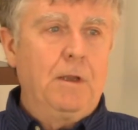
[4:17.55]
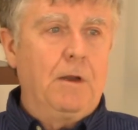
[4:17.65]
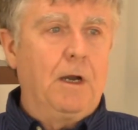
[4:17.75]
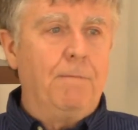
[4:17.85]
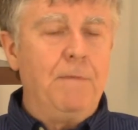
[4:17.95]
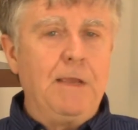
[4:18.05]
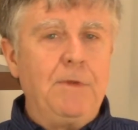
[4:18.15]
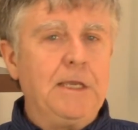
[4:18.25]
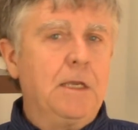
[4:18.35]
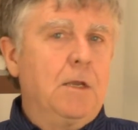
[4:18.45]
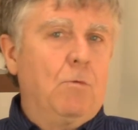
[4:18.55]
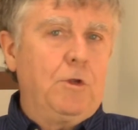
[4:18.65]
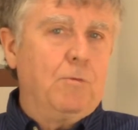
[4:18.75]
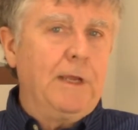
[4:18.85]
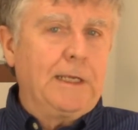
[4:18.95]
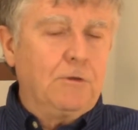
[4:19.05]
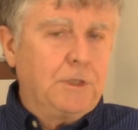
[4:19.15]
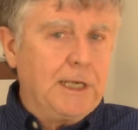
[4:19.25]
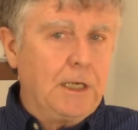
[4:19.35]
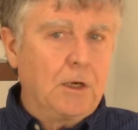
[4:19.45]
Maybe you're
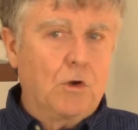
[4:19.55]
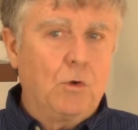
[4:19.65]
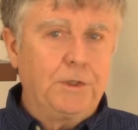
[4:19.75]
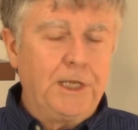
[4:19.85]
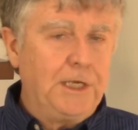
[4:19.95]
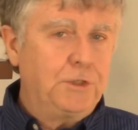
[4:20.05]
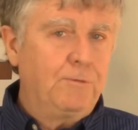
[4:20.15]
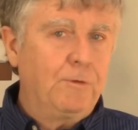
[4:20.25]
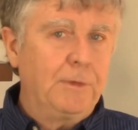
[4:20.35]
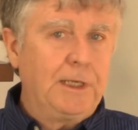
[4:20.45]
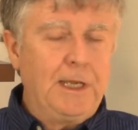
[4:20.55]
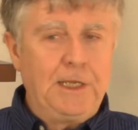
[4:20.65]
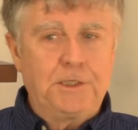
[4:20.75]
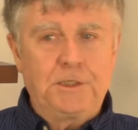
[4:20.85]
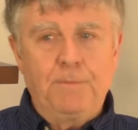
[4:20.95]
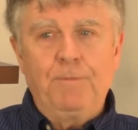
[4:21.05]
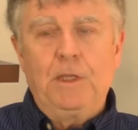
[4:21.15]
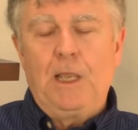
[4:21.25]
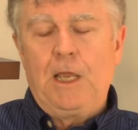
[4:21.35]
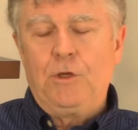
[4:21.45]
taking a quotation from a case
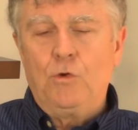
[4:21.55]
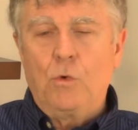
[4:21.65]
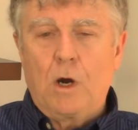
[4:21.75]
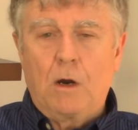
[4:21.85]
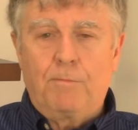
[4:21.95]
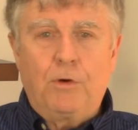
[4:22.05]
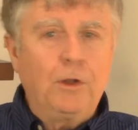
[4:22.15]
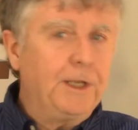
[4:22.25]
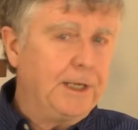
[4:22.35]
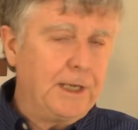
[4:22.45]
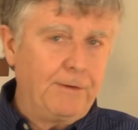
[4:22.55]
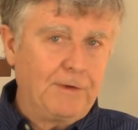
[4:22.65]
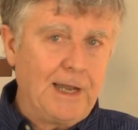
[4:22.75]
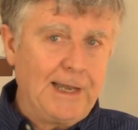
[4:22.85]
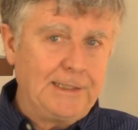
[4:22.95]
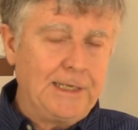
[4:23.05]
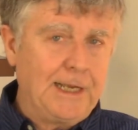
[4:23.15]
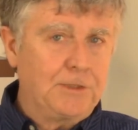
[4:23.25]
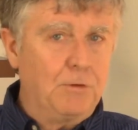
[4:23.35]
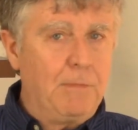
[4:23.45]
and you are pulling it out of
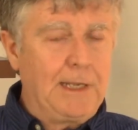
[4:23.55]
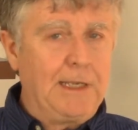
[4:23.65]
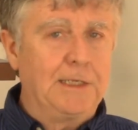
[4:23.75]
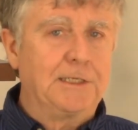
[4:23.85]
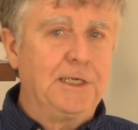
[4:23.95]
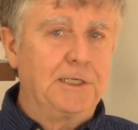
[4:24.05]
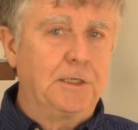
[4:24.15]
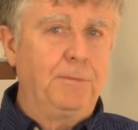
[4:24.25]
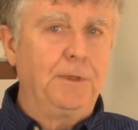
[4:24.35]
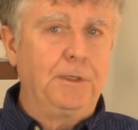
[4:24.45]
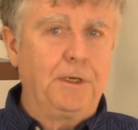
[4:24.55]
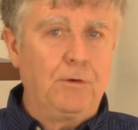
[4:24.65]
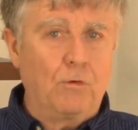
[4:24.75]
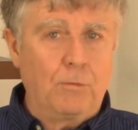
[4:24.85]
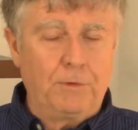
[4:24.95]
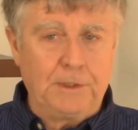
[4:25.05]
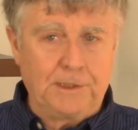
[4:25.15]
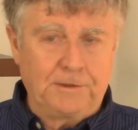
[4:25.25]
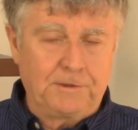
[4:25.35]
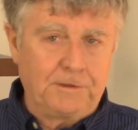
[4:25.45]
context. You're making it say something that it normally
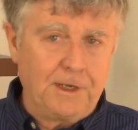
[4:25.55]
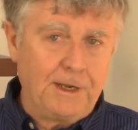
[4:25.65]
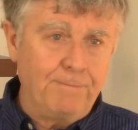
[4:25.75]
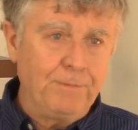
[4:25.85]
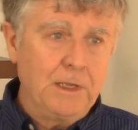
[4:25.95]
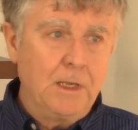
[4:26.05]
doesn't say.